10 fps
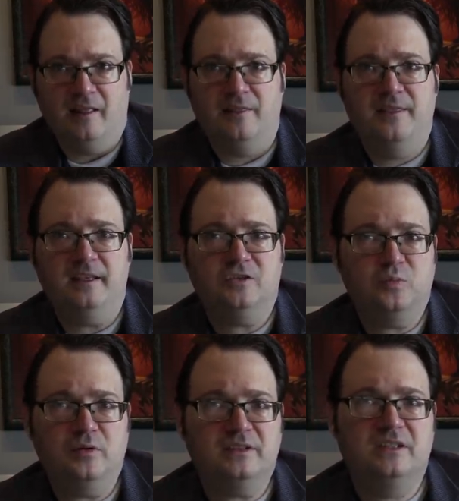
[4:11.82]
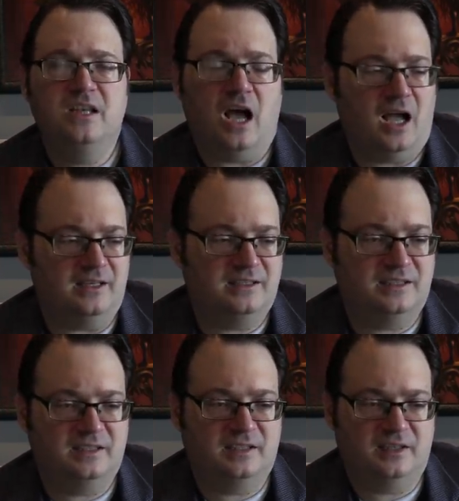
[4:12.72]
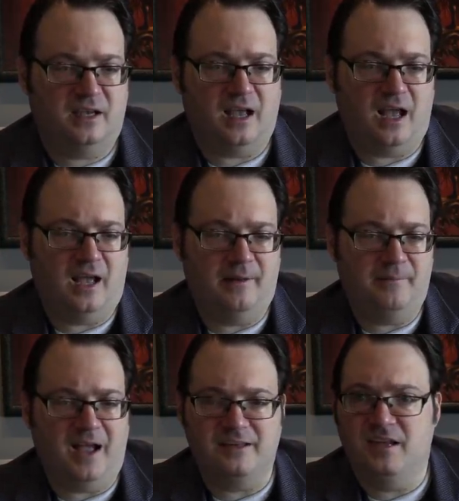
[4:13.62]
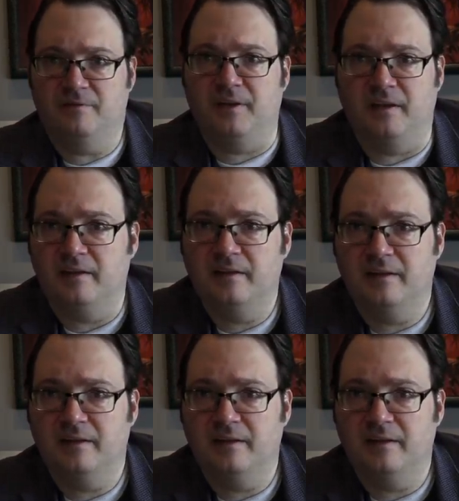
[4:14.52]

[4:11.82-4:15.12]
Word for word: this was not um, a given